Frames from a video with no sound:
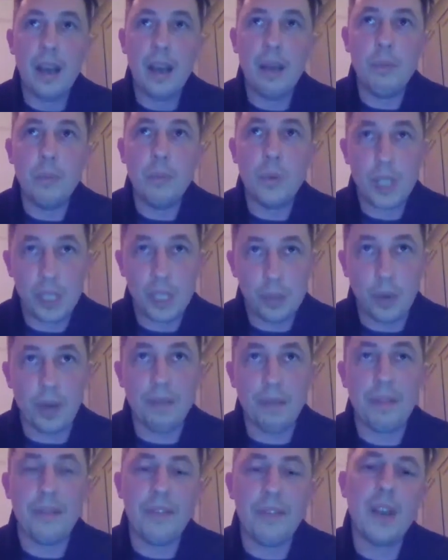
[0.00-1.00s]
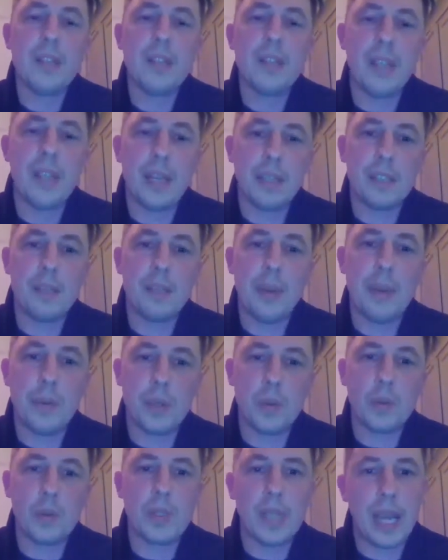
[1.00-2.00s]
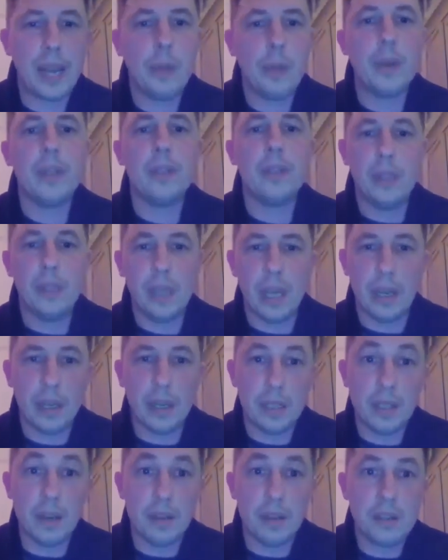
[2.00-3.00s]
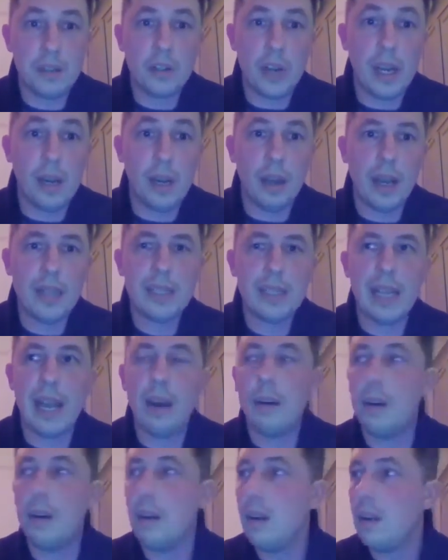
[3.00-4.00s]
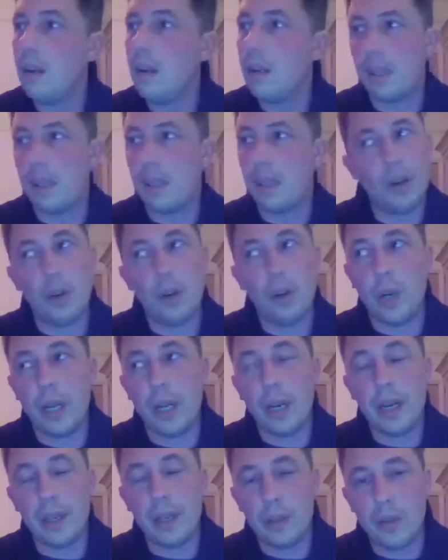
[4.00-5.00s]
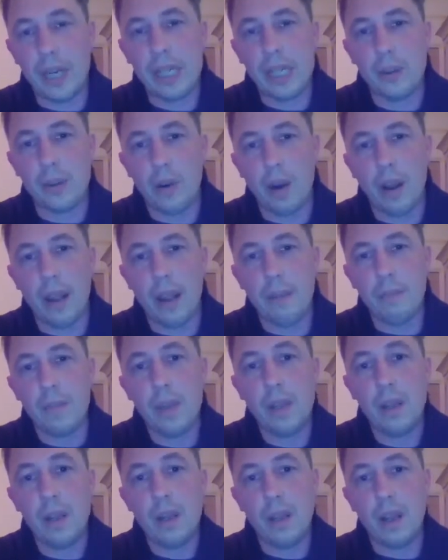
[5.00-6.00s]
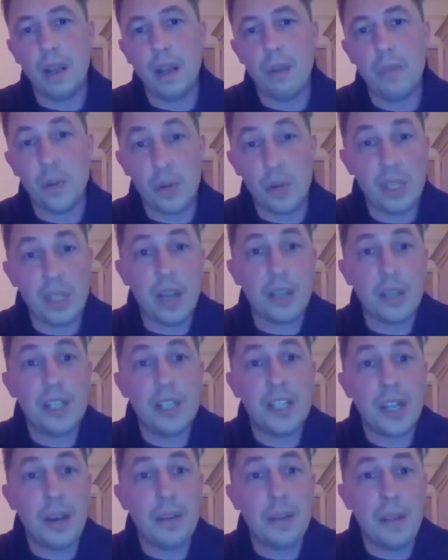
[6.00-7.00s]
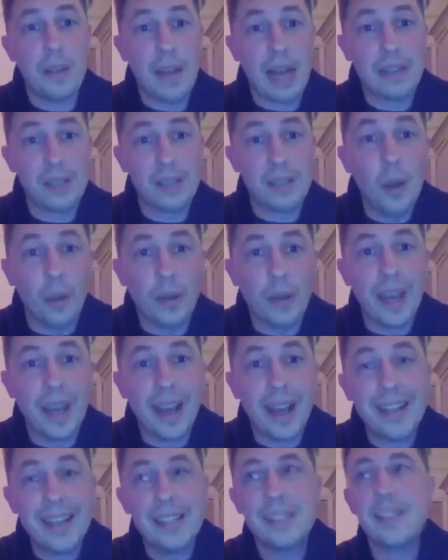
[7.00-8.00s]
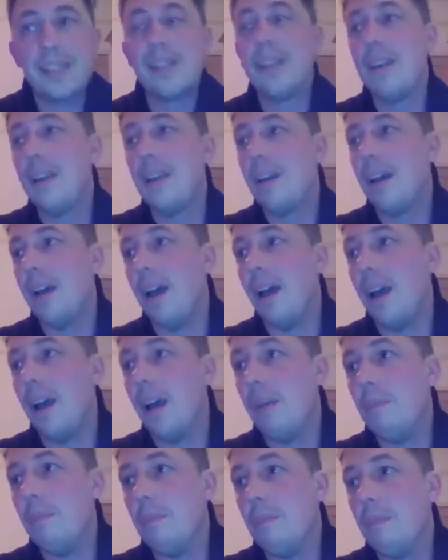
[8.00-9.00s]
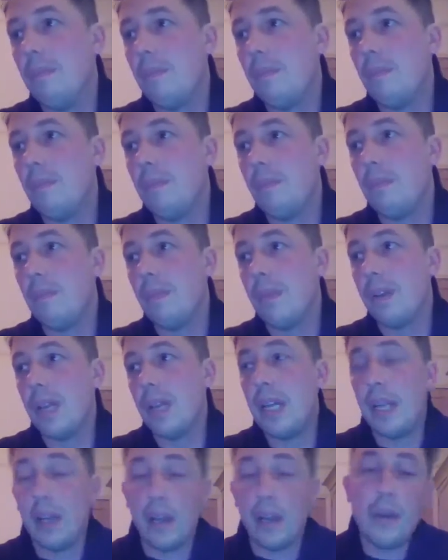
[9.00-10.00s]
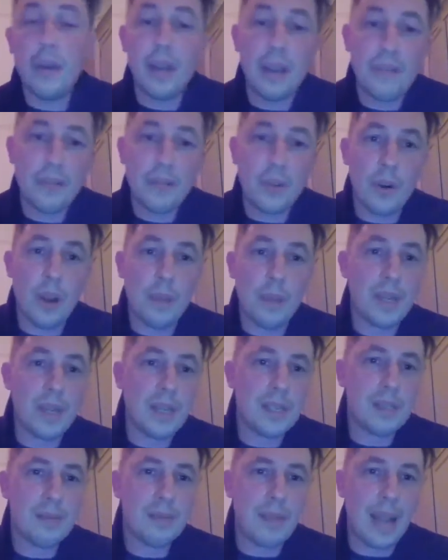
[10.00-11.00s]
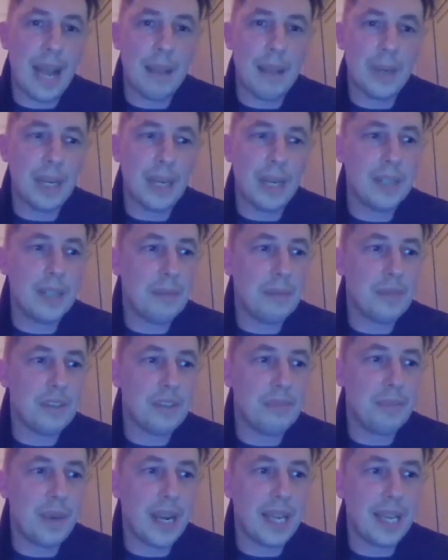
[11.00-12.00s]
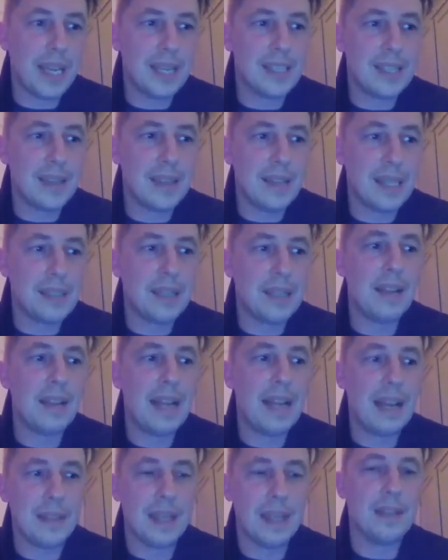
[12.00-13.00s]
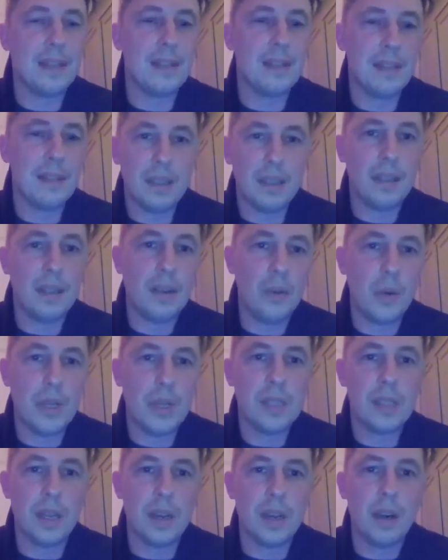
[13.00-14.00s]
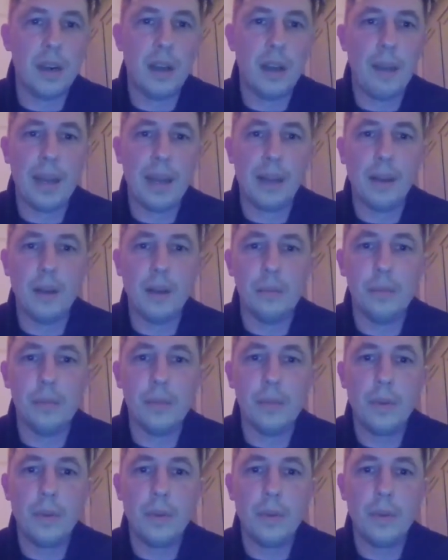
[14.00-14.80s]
which is one of the first things that people sort of say when you turn the street lights out, kind of, it'll increase crime. The research has shown that that's not the case. And if crime does happen in terms of break-ins and things like that, then you can always turn a light back on.